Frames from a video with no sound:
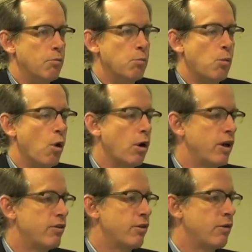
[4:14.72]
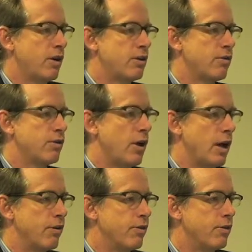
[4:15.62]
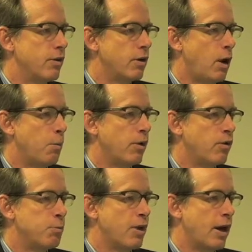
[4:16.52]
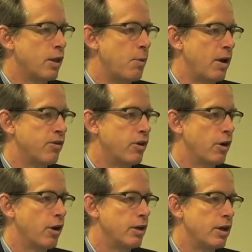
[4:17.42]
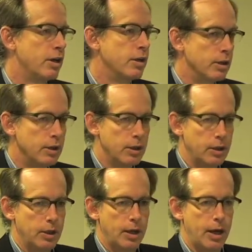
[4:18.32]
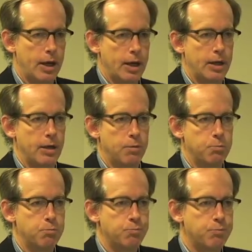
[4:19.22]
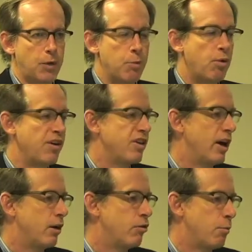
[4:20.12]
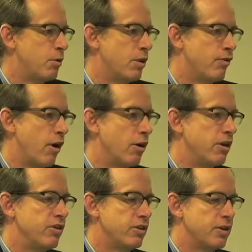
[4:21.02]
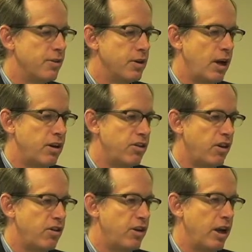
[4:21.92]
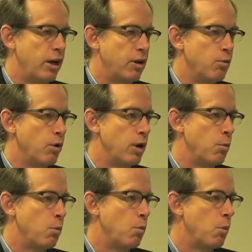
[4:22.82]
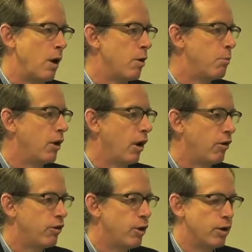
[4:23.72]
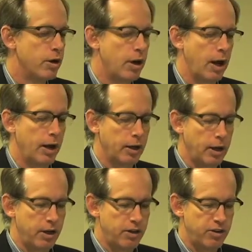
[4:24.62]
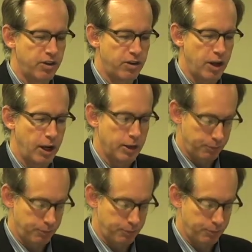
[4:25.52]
more or less for the rest of his life a couple of trips out of the monastery, and then a unprecedented trip to the Far East in 1968, where he wound up being electrocuted and dying in 1968.